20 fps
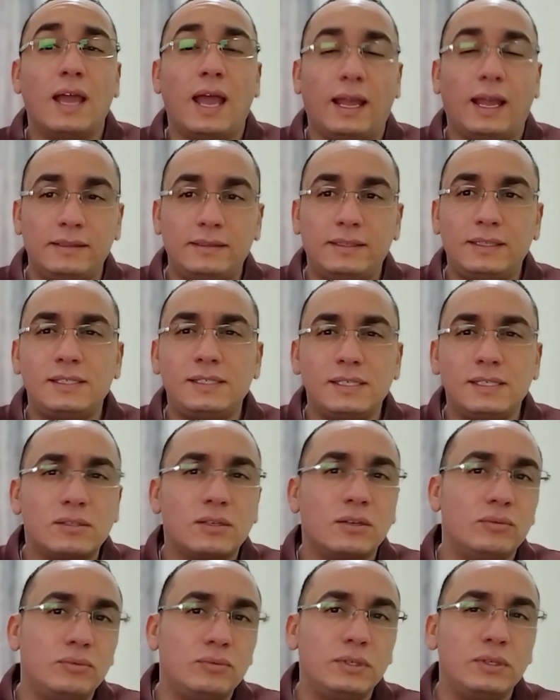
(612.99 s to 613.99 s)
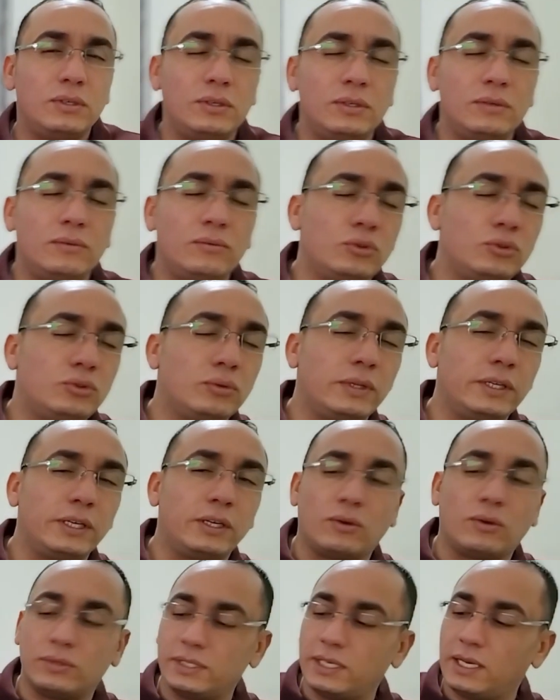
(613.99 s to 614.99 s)
And this is
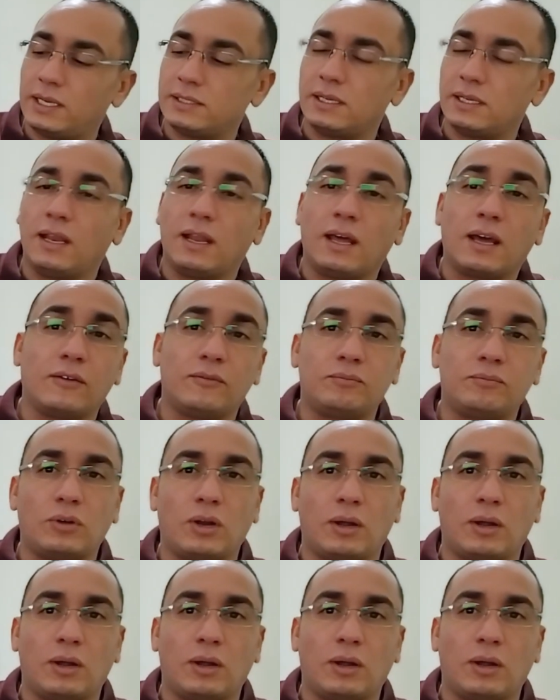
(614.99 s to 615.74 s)
usually causing us a lot of